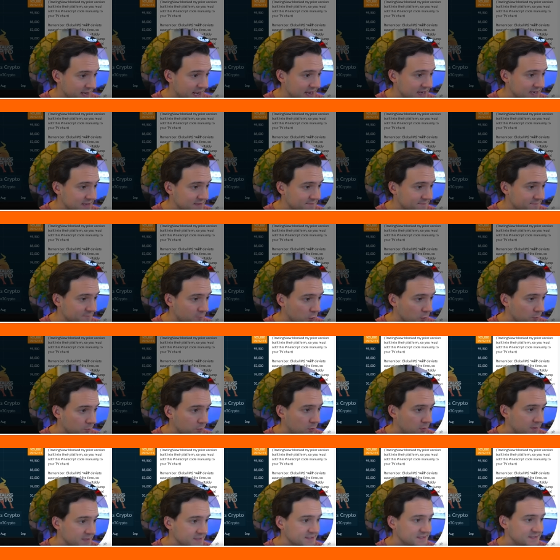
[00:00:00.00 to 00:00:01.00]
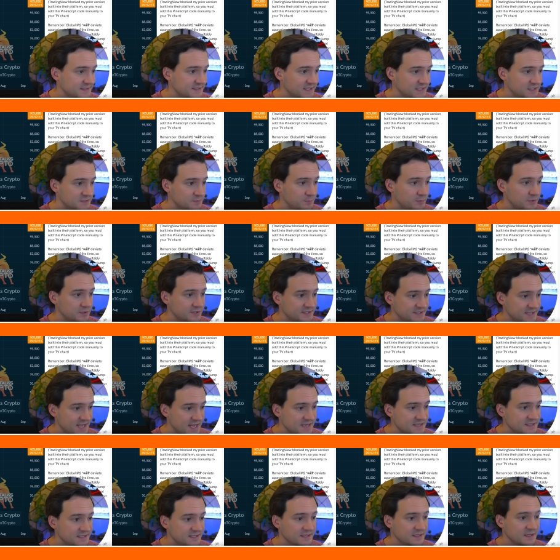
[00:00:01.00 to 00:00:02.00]

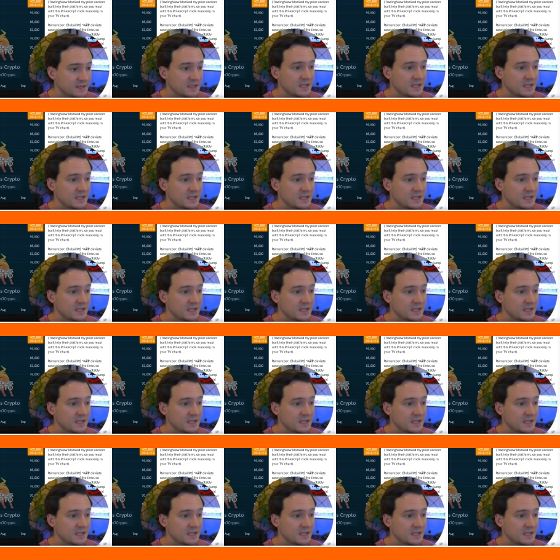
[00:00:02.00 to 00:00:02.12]
84.6%.